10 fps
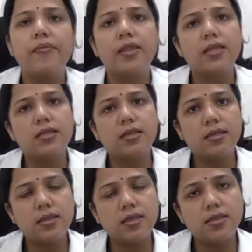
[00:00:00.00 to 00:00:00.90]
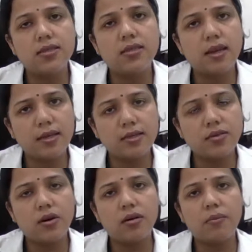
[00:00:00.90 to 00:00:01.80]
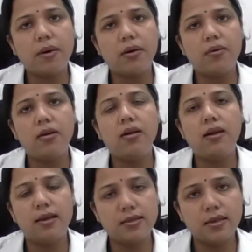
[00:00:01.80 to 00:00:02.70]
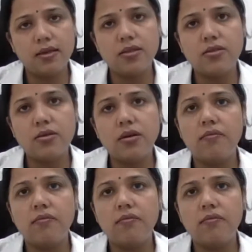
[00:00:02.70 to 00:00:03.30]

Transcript: This disease is less talked about, less understood,